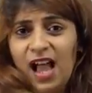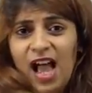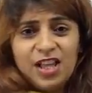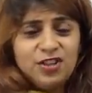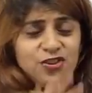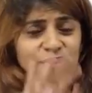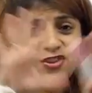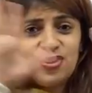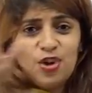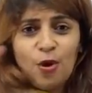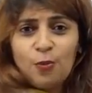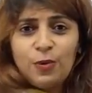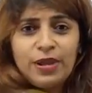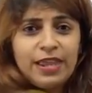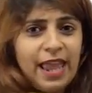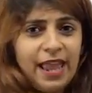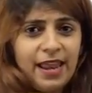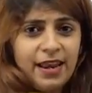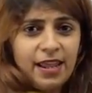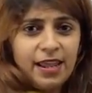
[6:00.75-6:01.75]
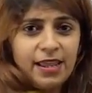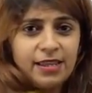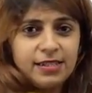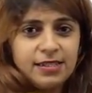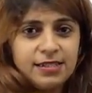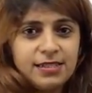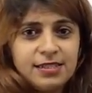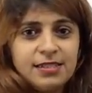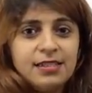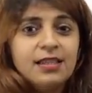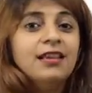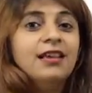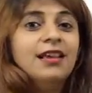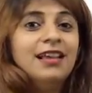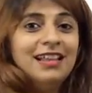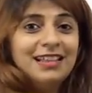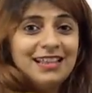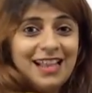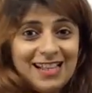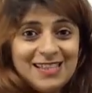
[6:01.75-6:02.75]
I just don't get it.
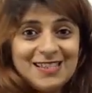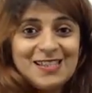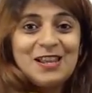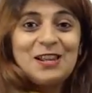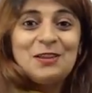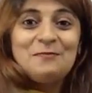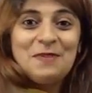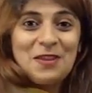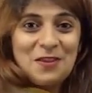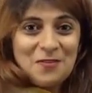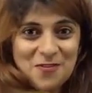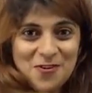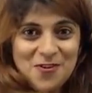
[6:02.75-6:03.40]
That's gonna be